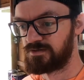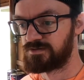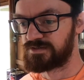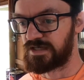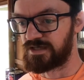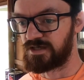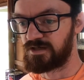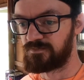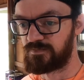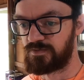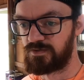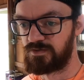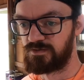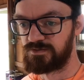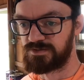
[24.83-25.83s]
set
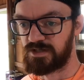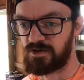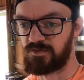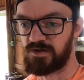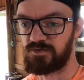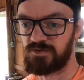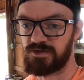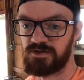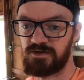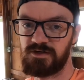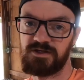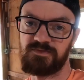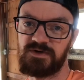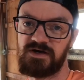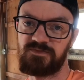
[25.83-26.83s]
up so that way we're
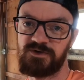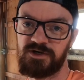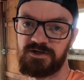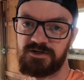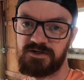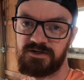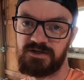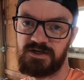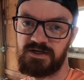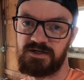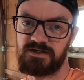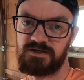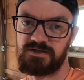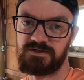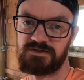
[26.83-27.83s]
in the ballpark
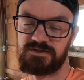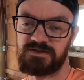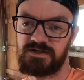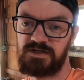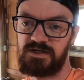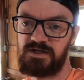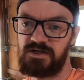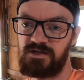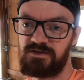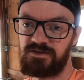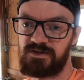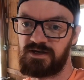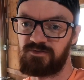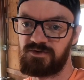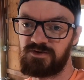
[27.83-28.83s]
and
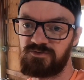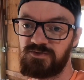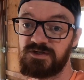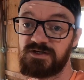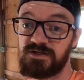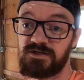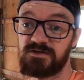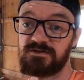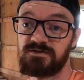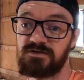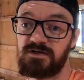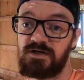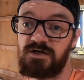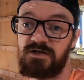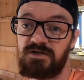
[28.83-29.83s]
that way we
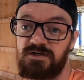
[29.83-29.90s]
can